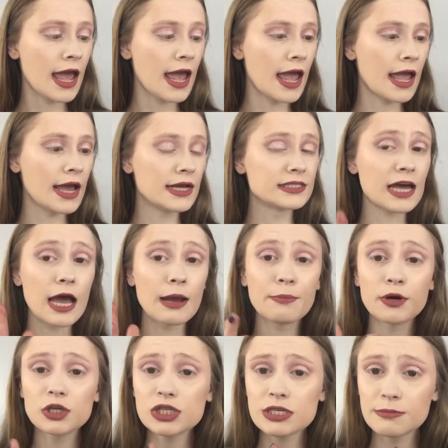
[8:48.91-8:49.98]
And I
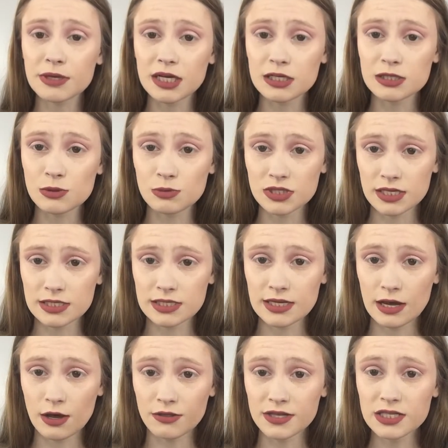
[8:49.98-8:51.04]
purchased it because it was on
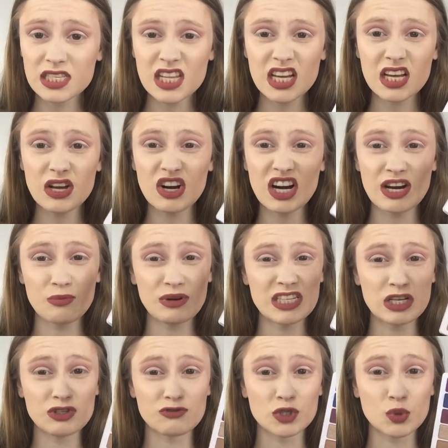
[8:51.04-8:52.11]
sale. This thing
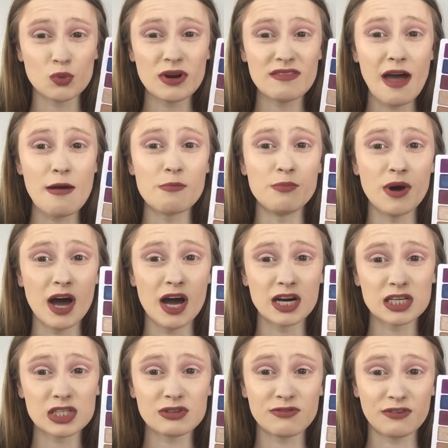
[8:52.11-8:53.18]
retails for 25
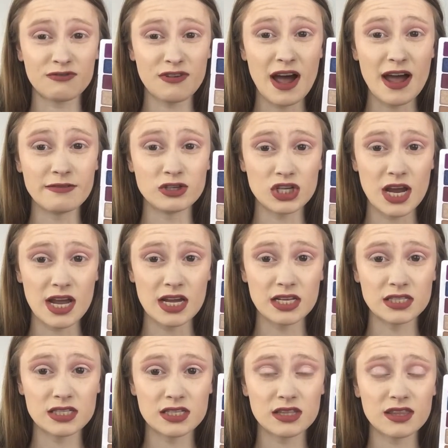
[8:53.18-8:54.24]
bucks for 5
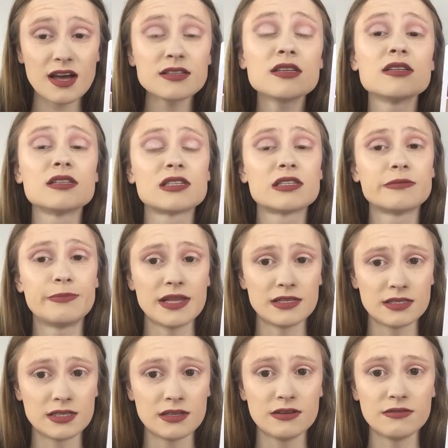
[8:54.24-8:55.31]
shades. That's
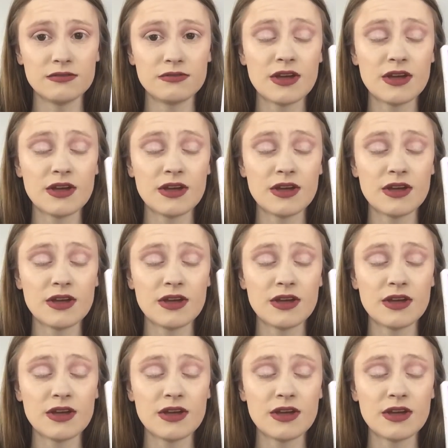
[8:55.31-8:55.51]
expensive.